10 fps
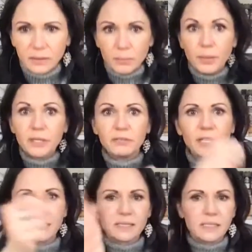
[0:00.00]
bud
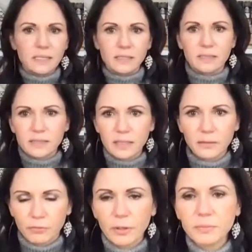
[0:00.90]
vases
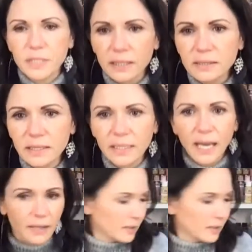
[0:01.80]
from Dixie. Yeah.